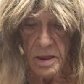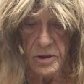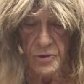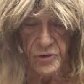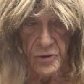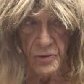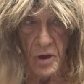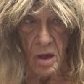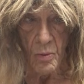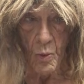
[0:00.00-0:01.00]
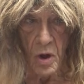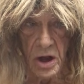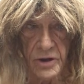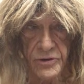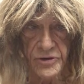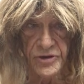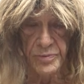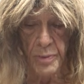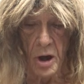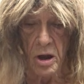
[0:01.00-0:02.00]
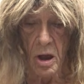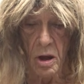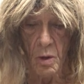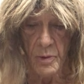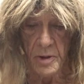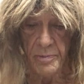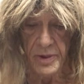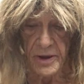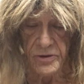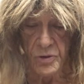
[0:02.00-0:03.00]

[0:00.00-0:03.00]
you do not want it to spark all over the place.